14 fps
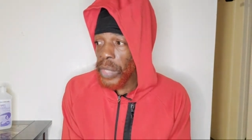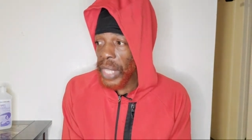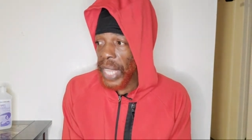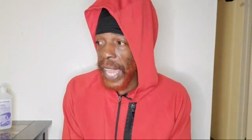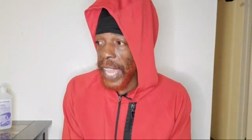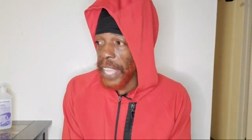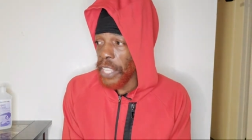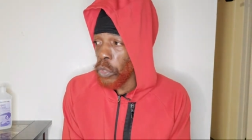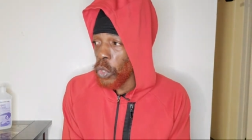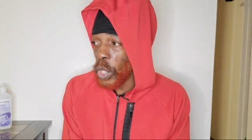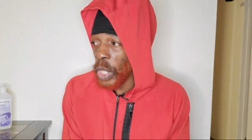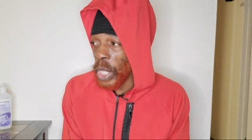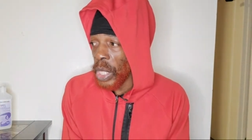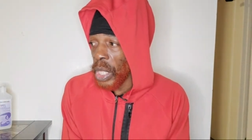and you
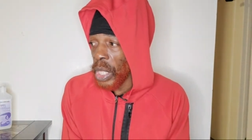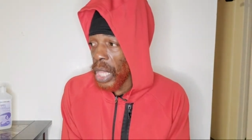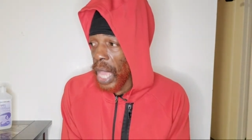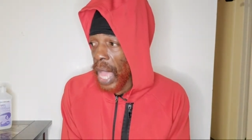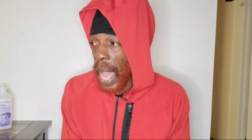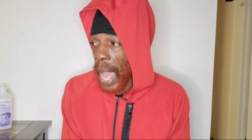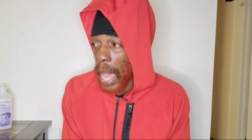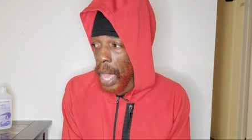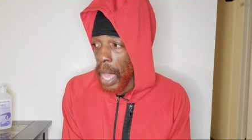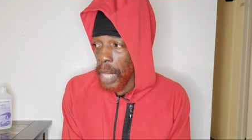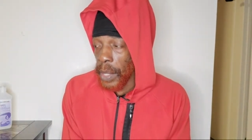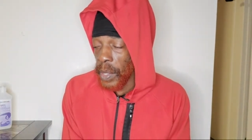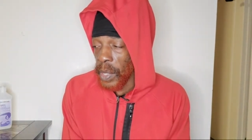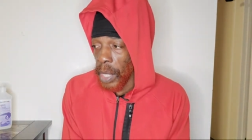see
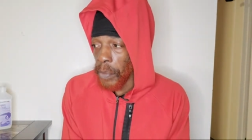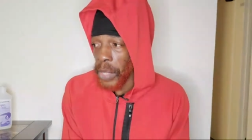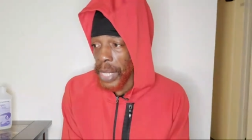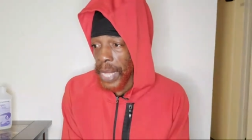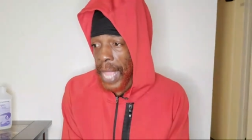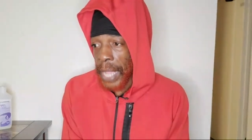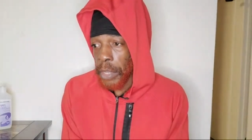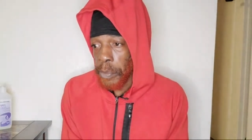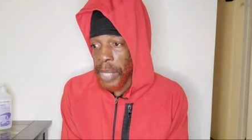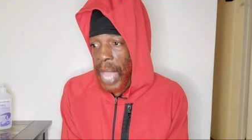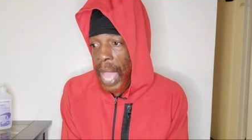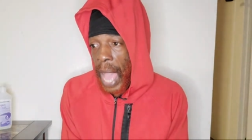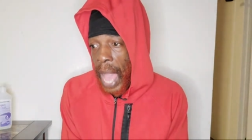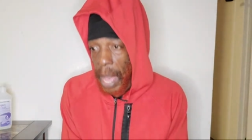something that could be
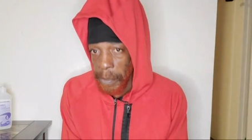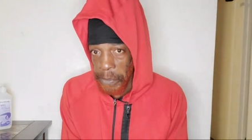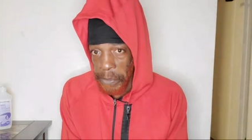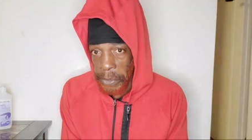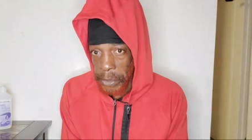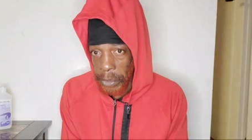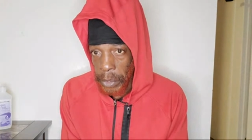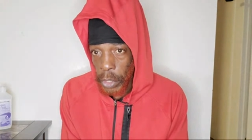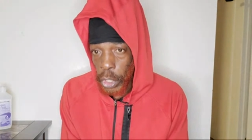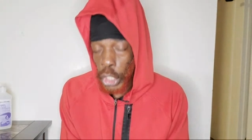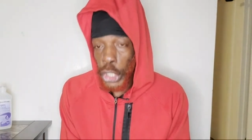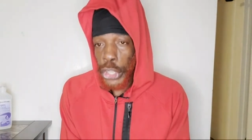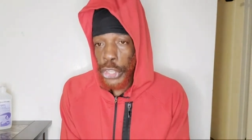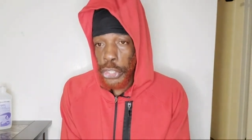harmful
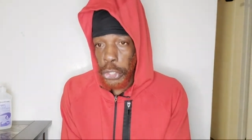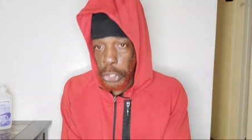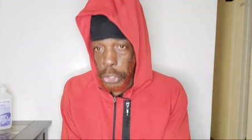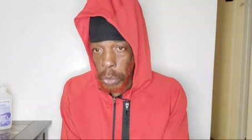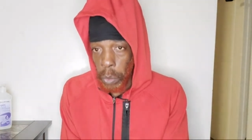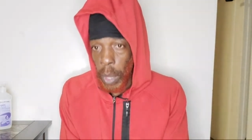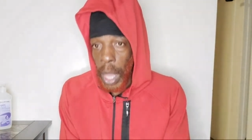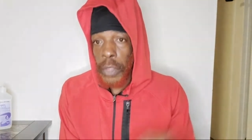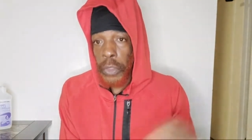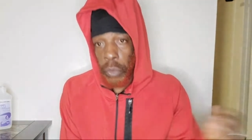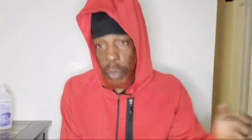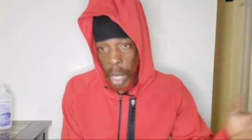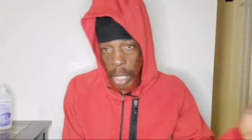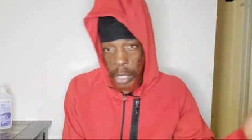to you and
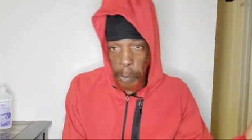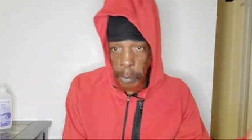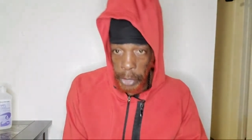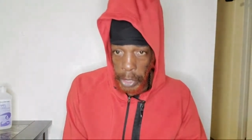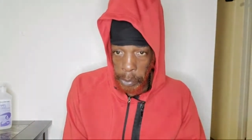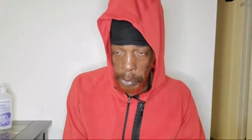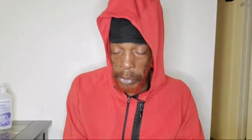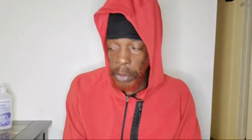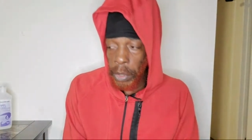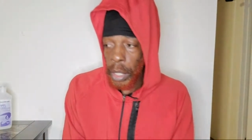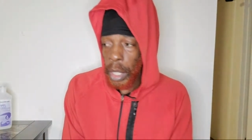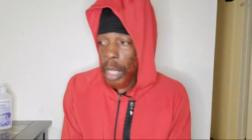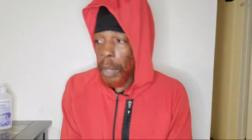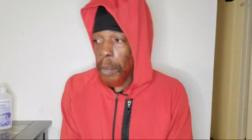to other people,
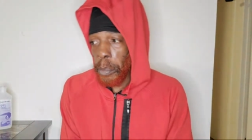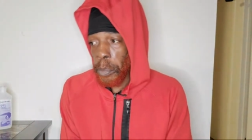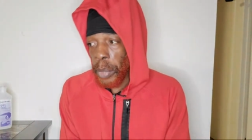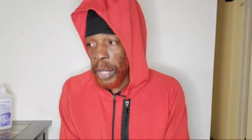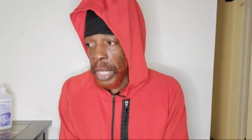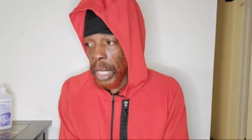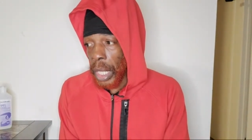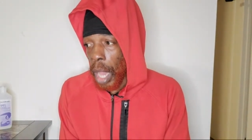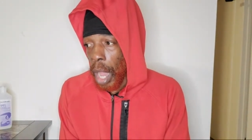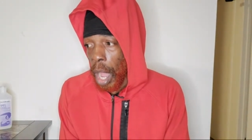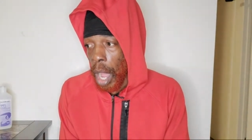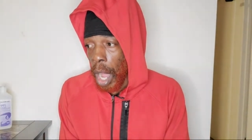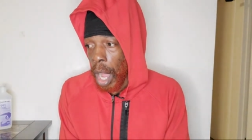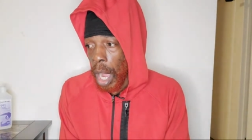be
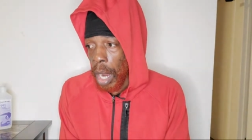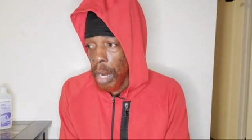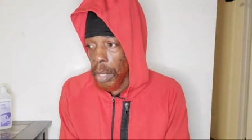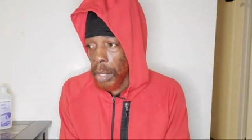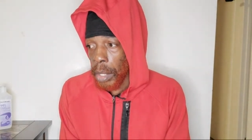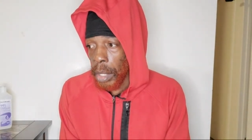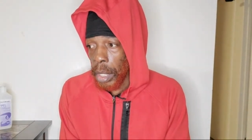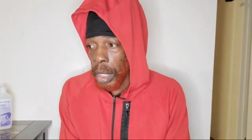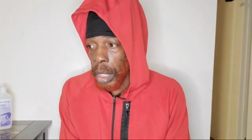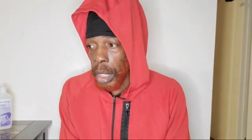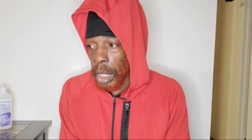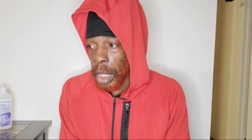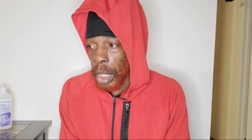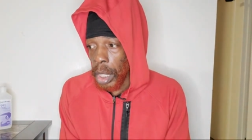
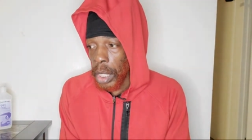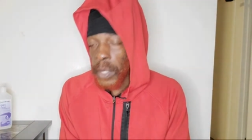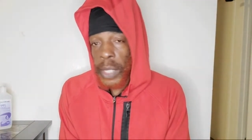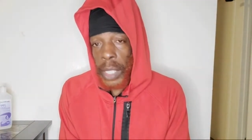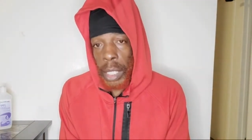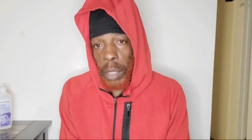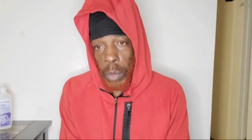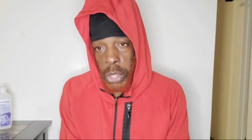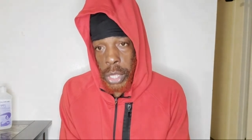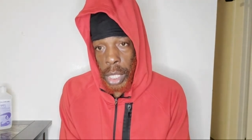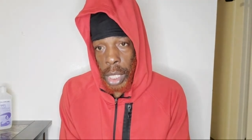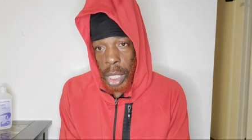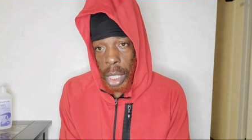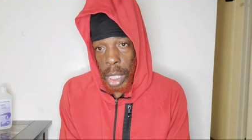the
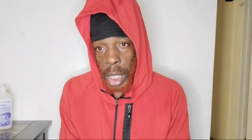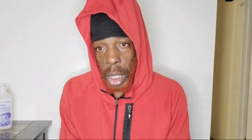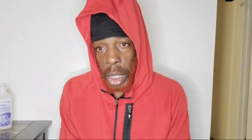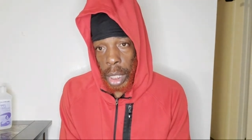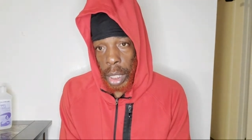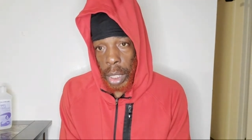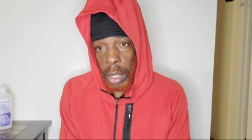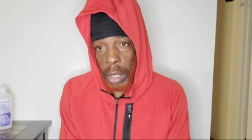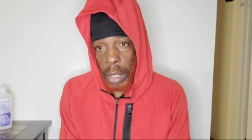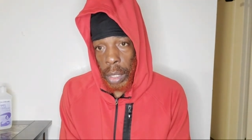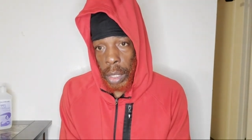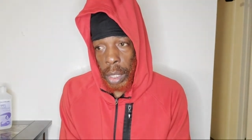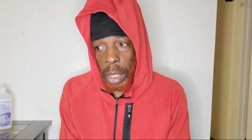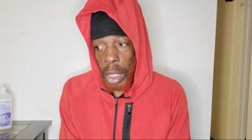solution
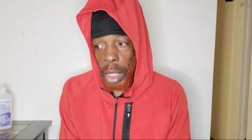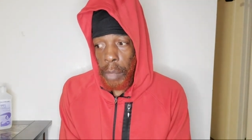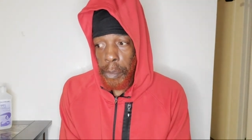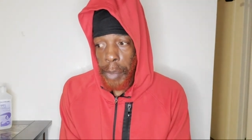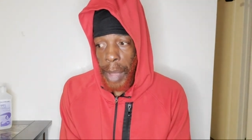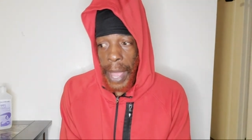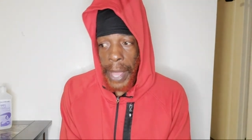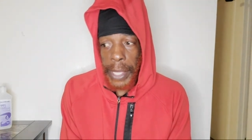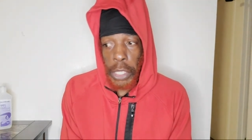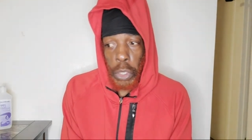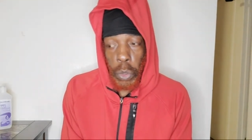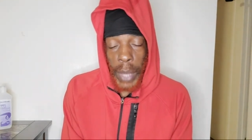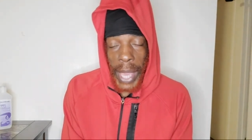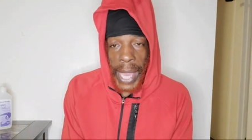by
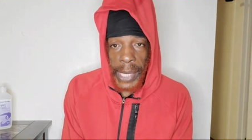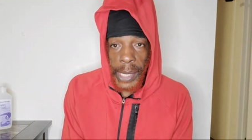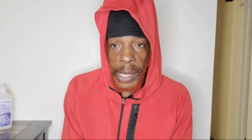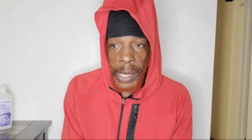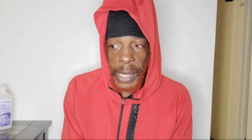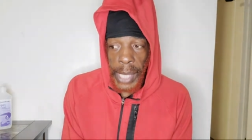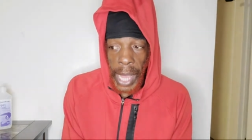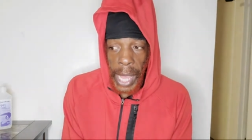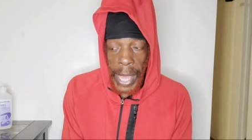you exercising